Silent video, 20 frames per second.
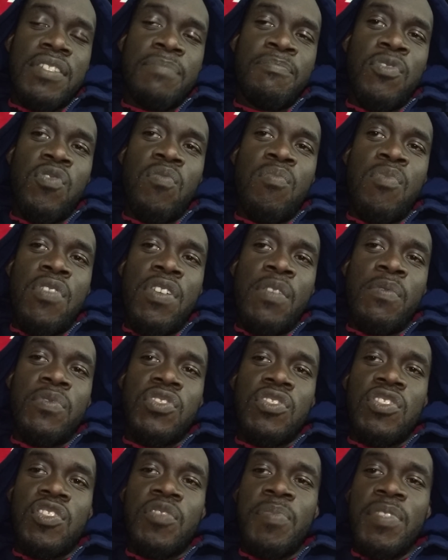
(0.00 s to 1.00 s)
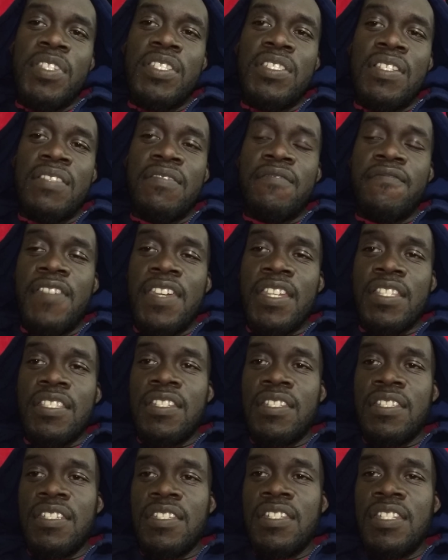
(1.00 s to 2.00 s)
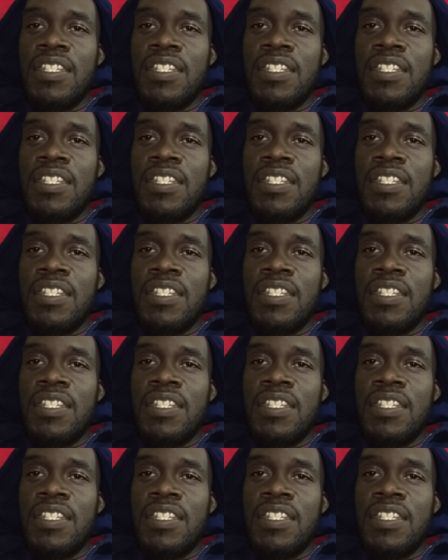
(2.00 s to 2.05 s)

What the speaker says: And Buboy was just speaking on the fact that he